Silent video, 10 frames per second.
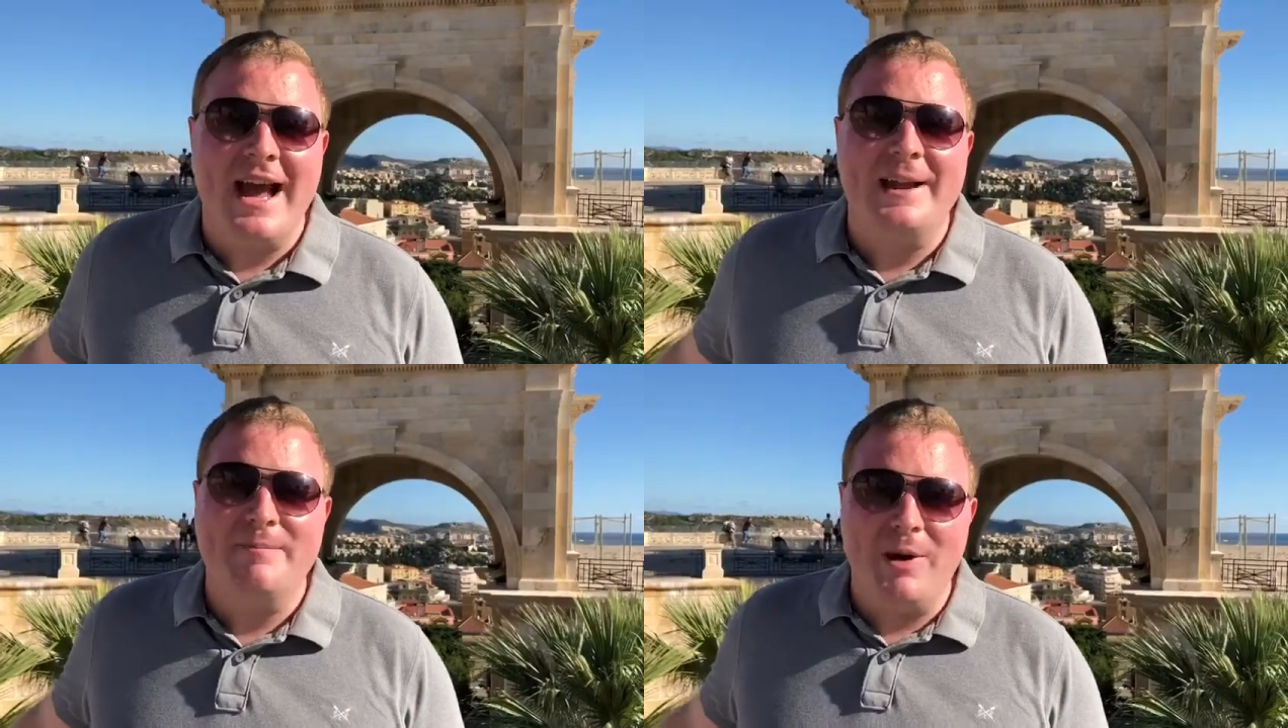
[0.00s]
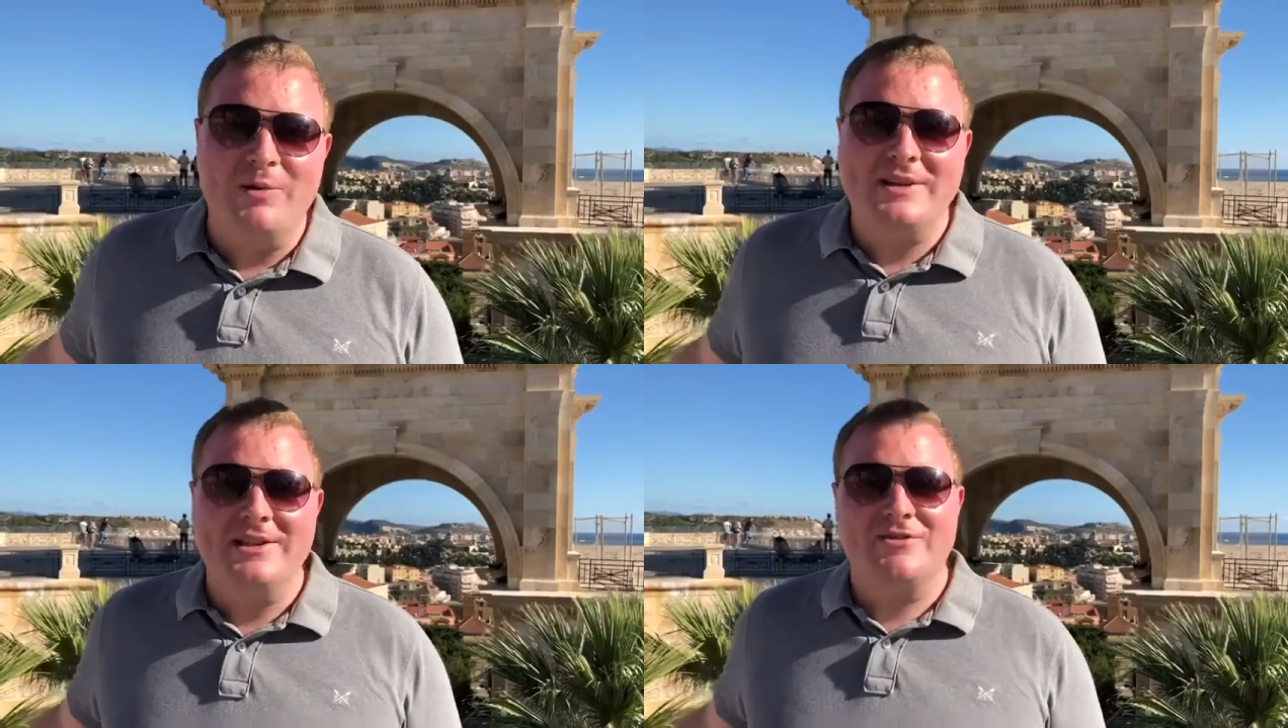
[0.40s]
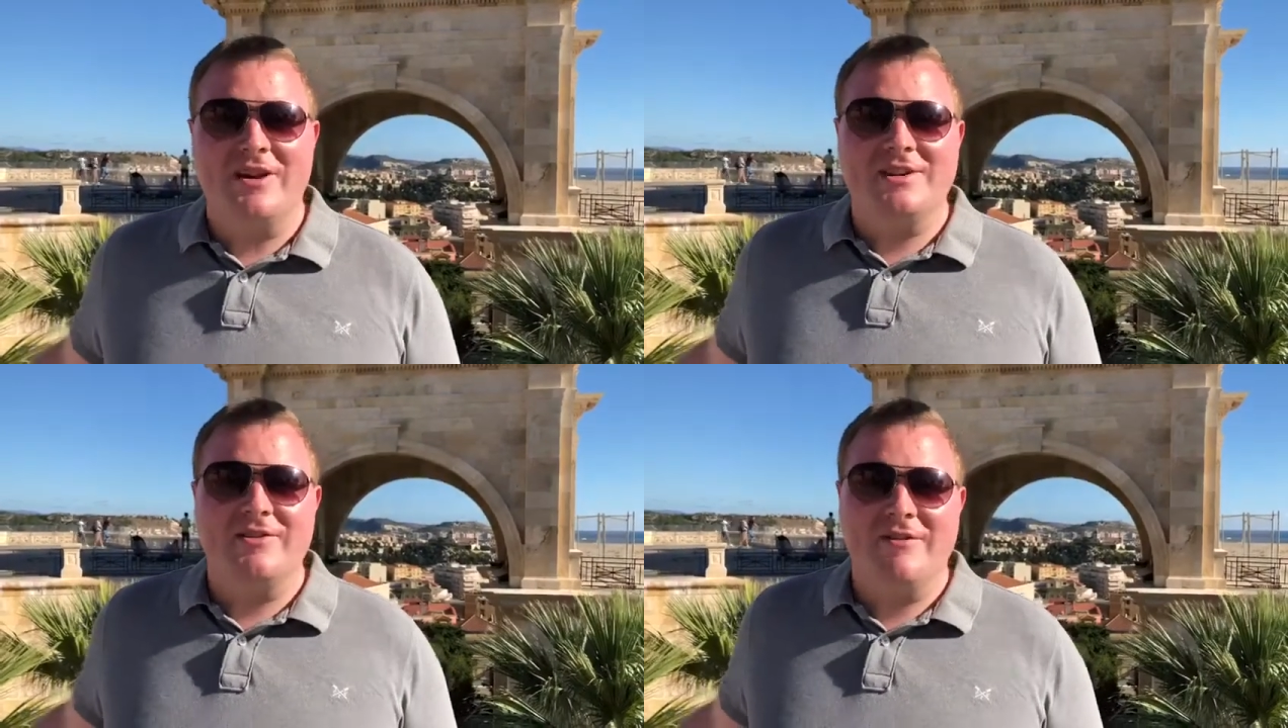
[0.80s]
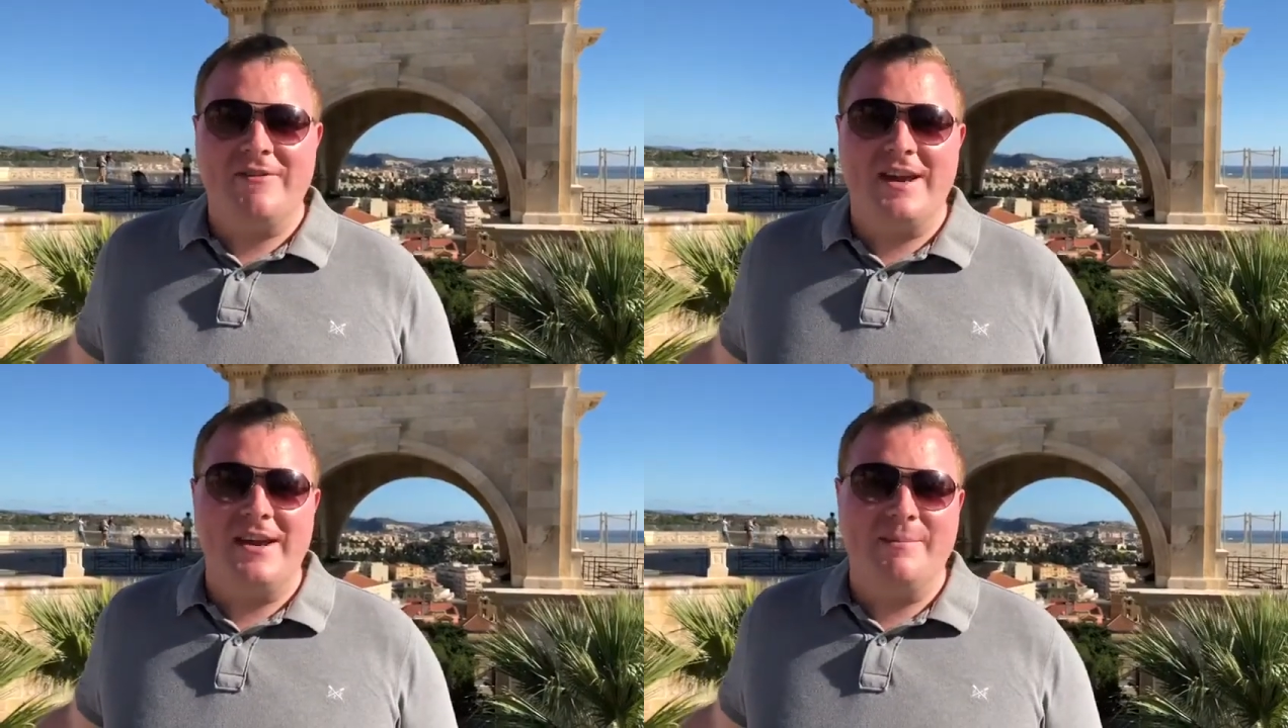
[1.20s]
and imposing structure
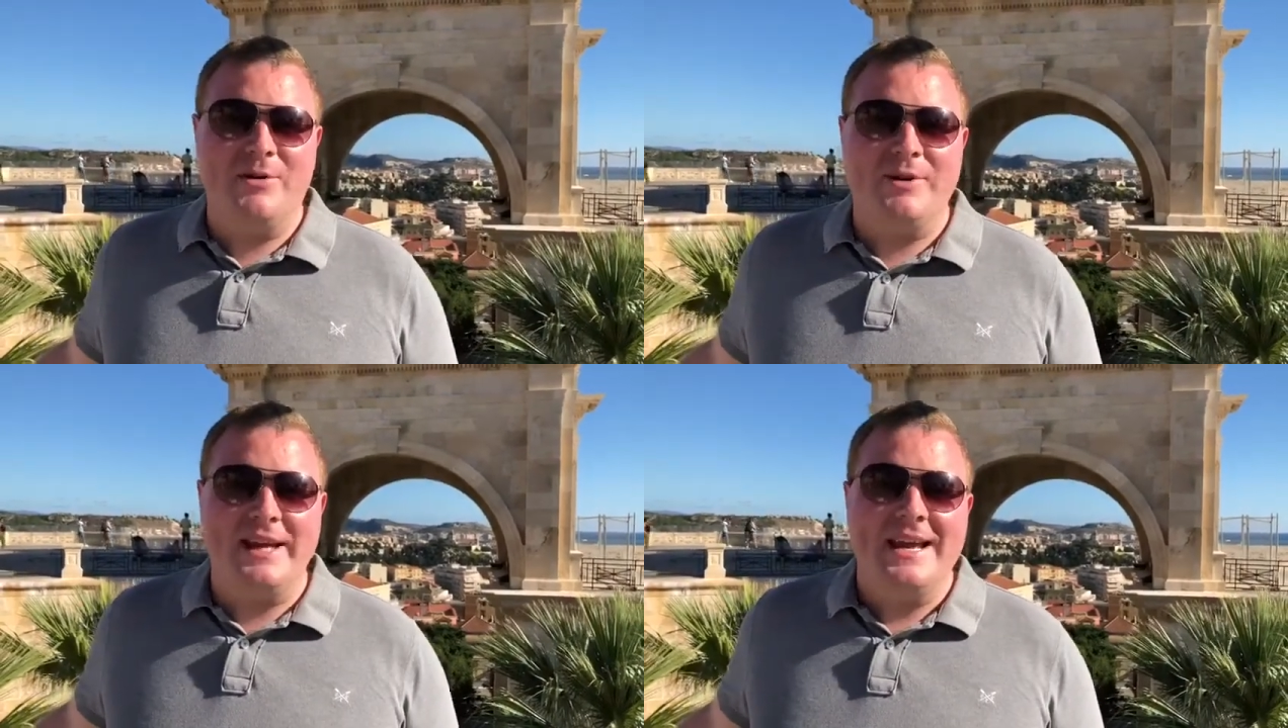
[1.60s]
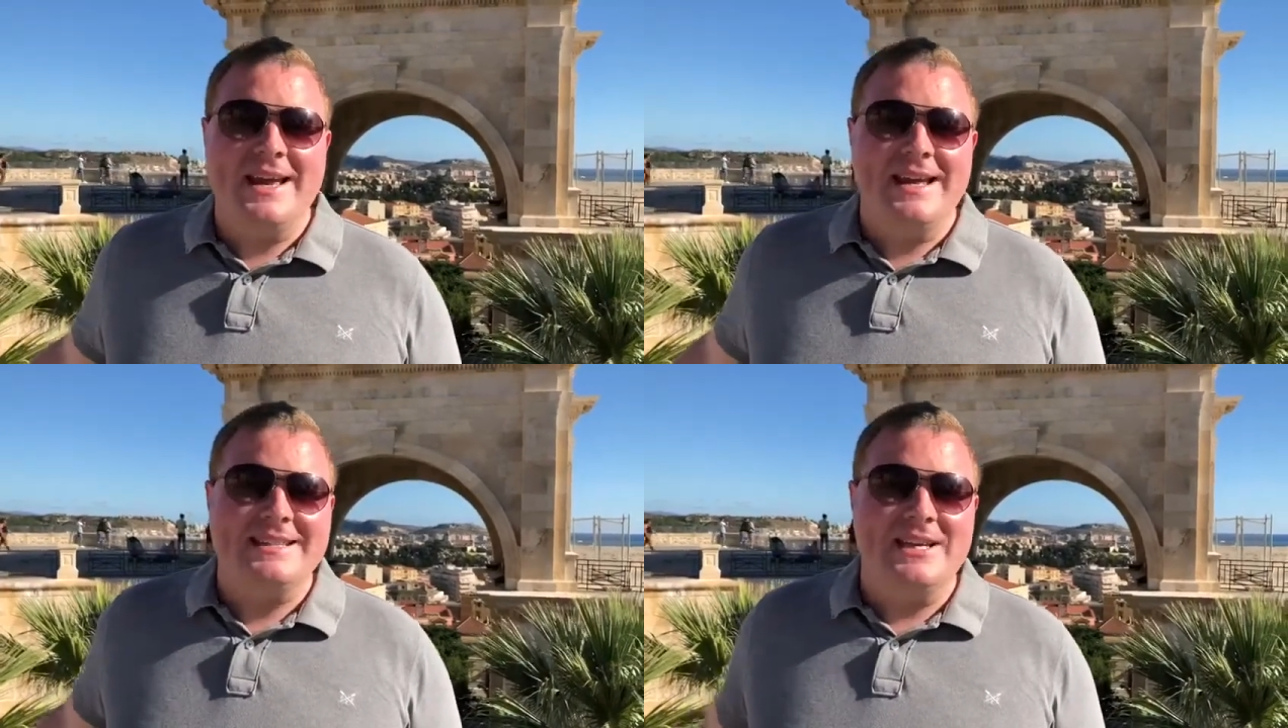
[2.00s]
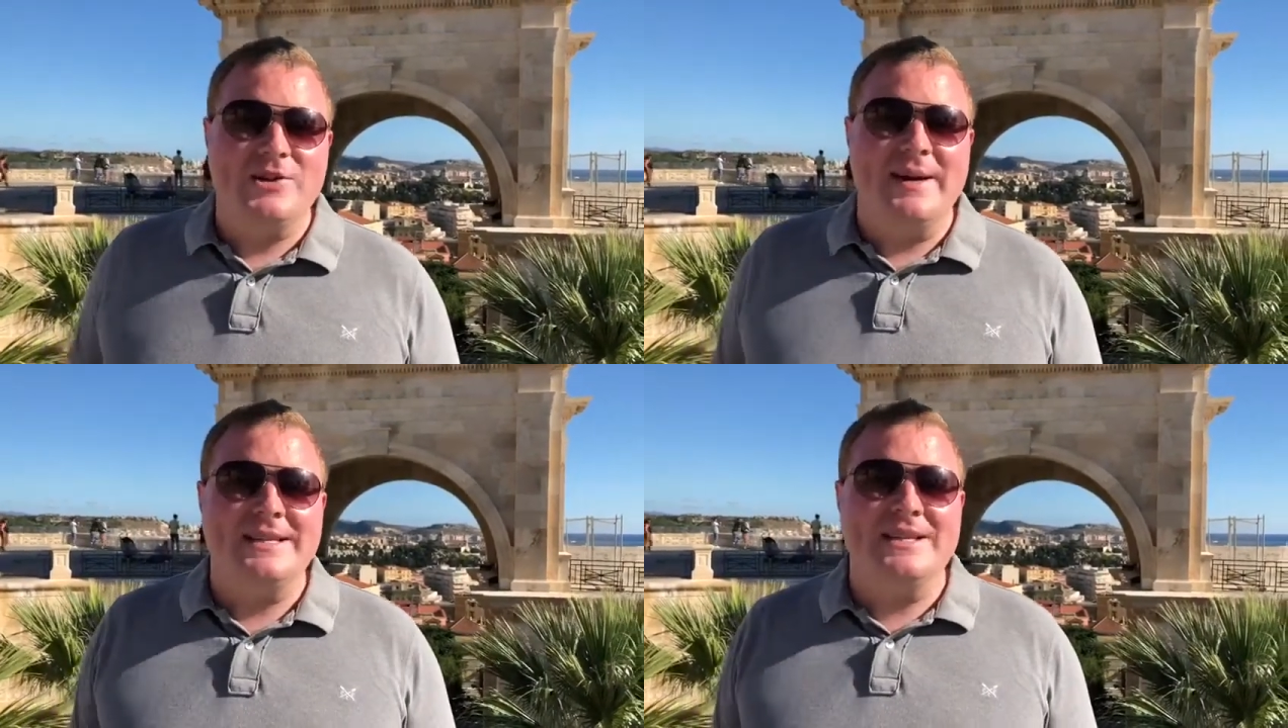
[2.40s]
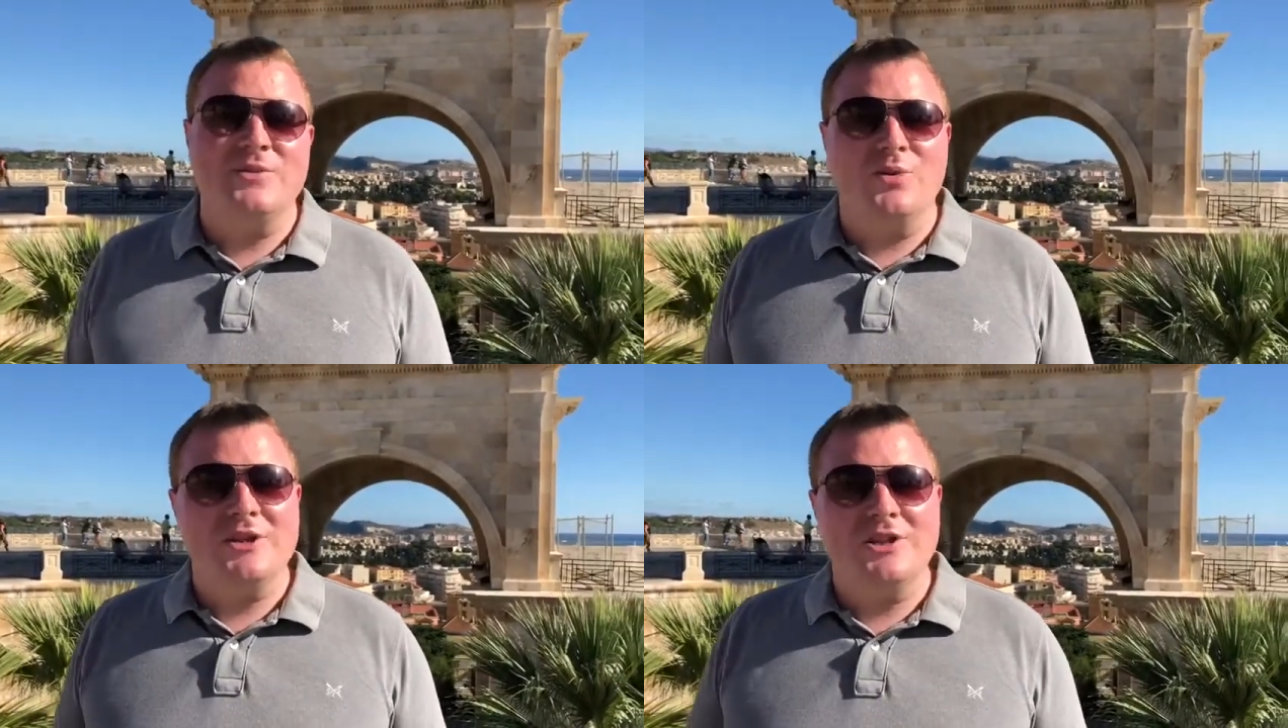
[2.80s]
of a building situated
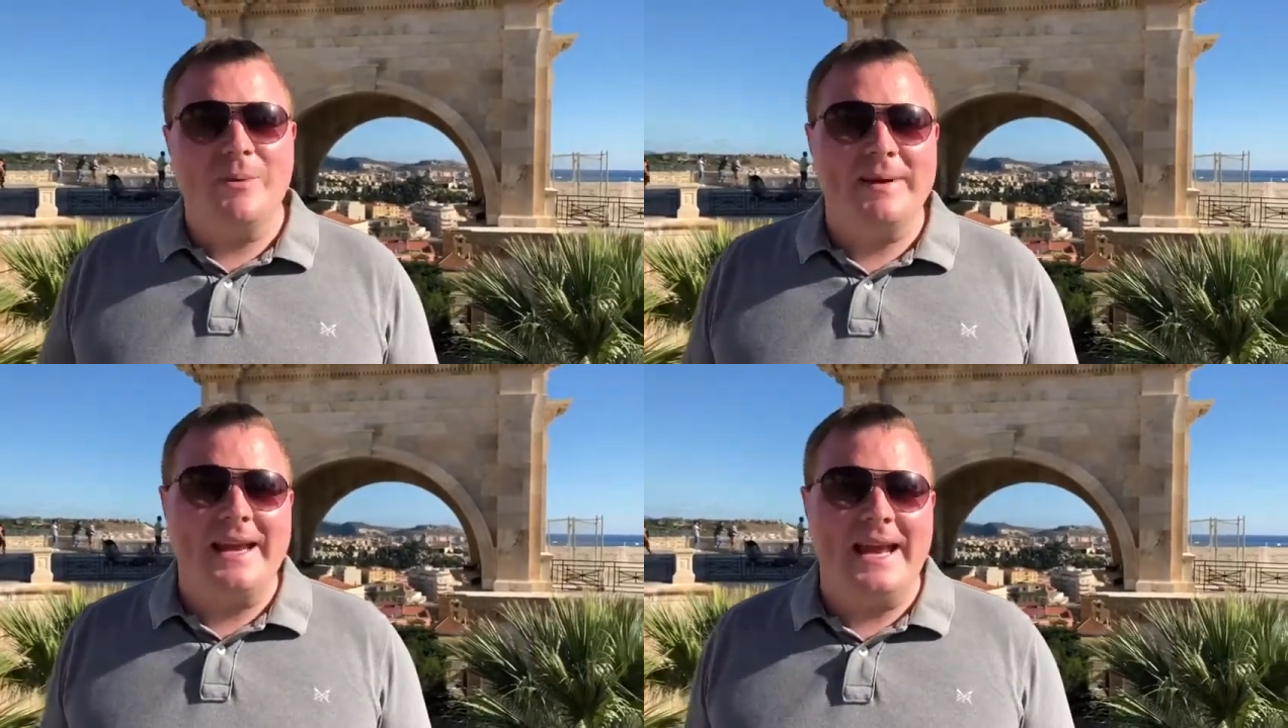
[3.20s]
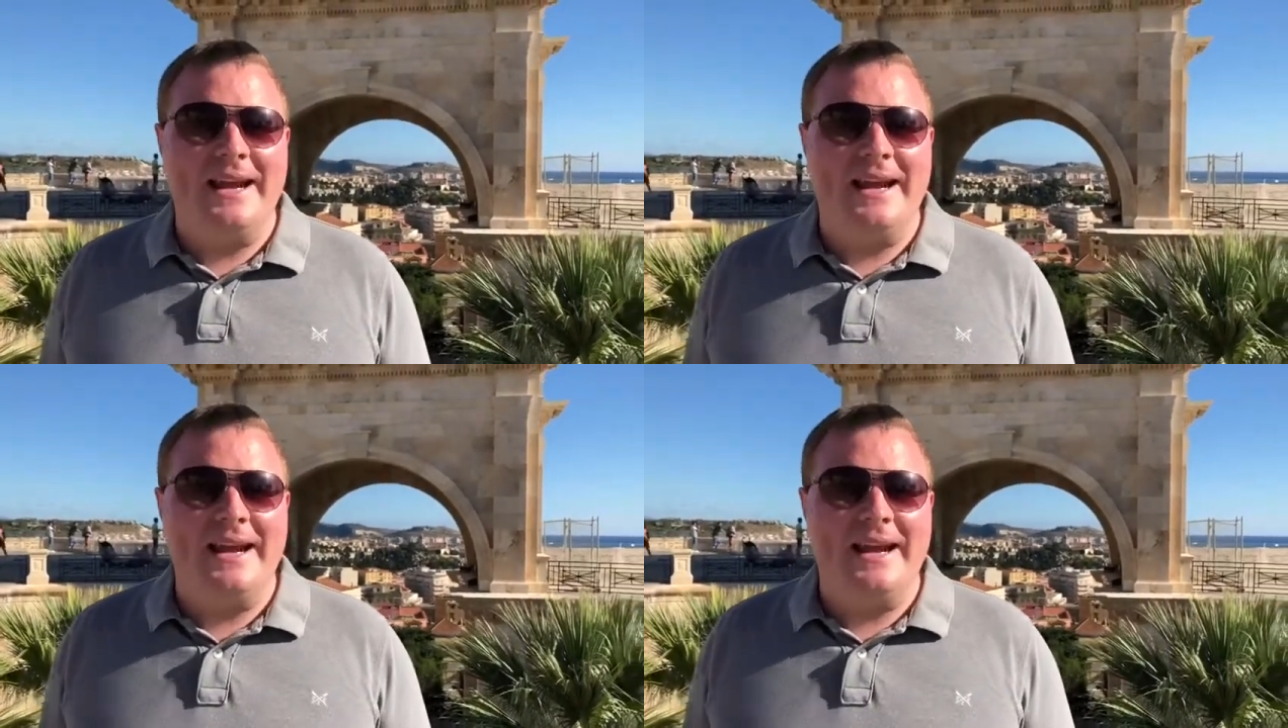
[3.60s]
towards the top of the hill